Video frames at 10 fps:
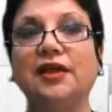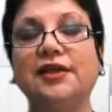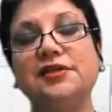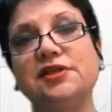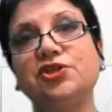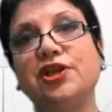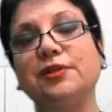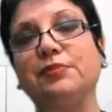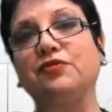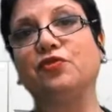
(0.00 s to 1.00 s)
Ladies and
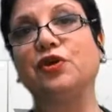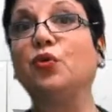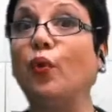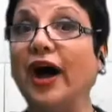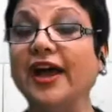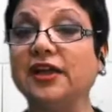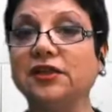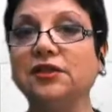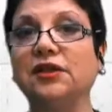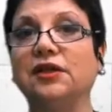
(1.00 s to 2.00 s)
gentlemen, for a
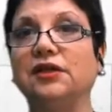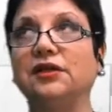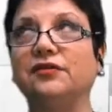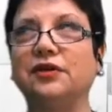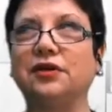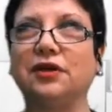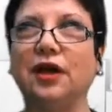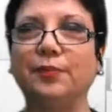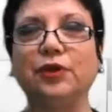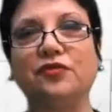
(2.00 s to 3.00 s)
while, a
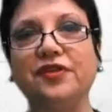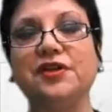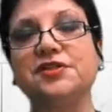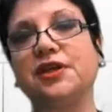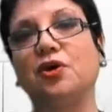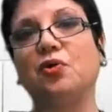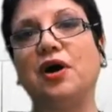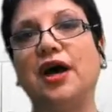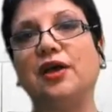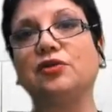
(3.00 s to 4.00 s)
couple of years ago,
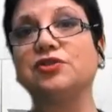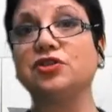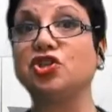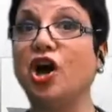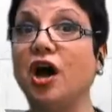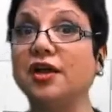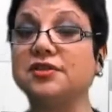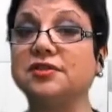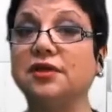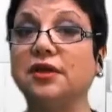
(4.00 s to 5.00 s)
I also
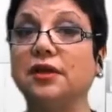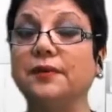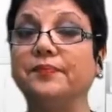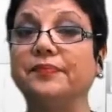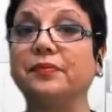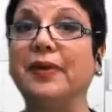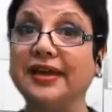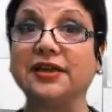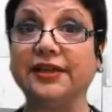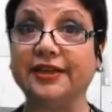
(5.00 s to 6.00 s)
taught
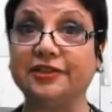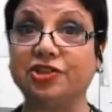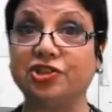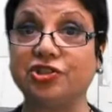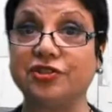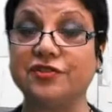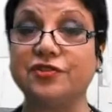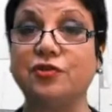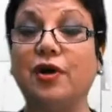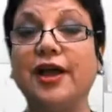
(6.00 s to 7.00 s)
medical English.
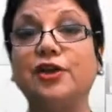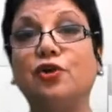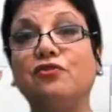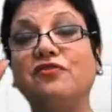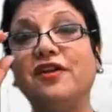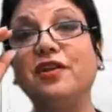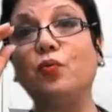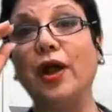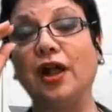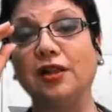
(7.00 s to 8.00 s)
So I know very
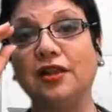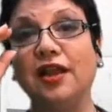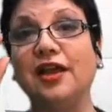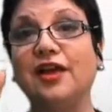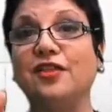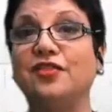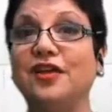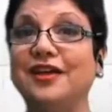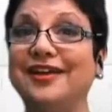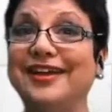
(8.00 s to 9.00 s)
well
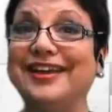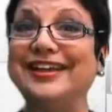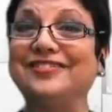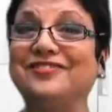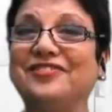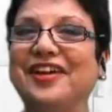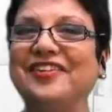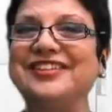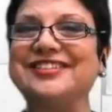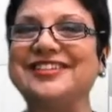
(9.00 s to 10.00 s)
the
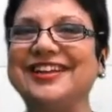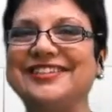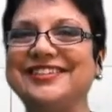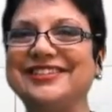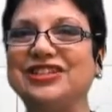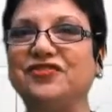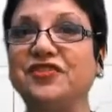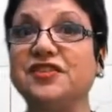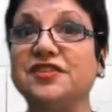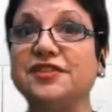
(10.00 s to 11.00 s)
very subtle
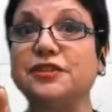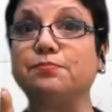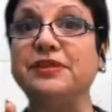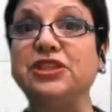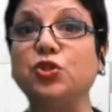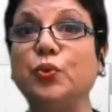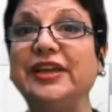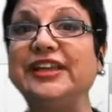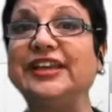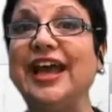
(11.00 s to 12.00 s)
differences
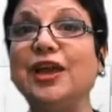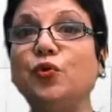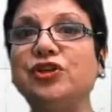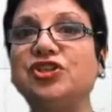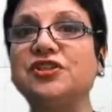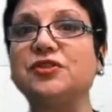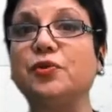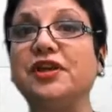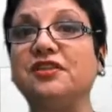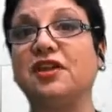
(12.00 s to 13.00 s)
between languages
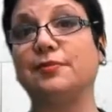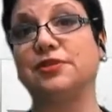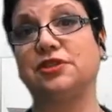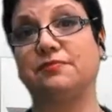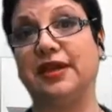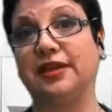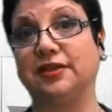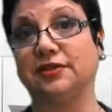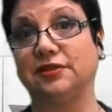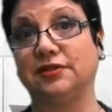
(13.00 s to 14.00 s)
when it comes to
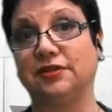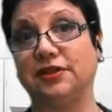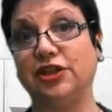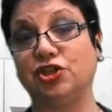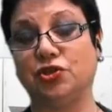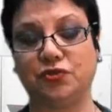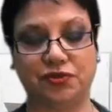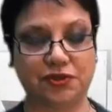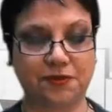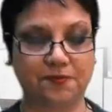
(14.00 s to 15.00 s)
medical
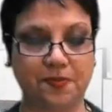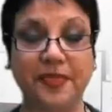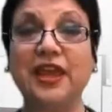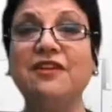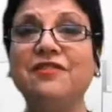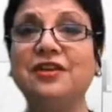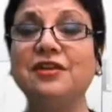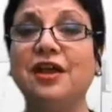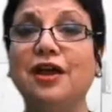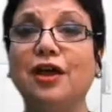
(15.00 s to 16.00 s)
issues.
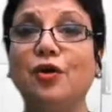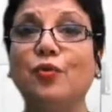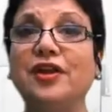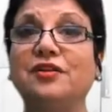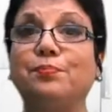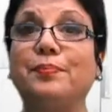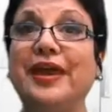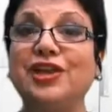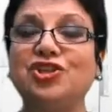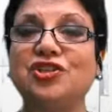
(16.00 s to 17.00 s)
Even when a
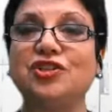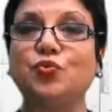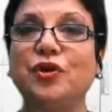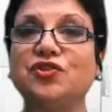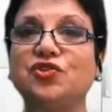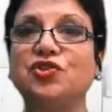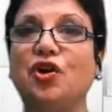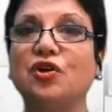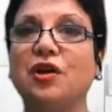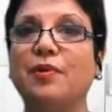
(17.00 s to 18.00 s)
patient wants to
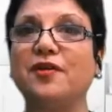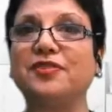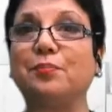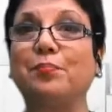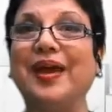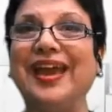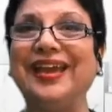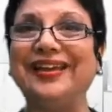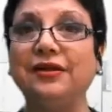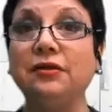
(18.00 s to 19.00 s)
talk about the
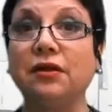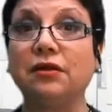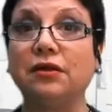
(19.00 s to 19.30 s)
pain,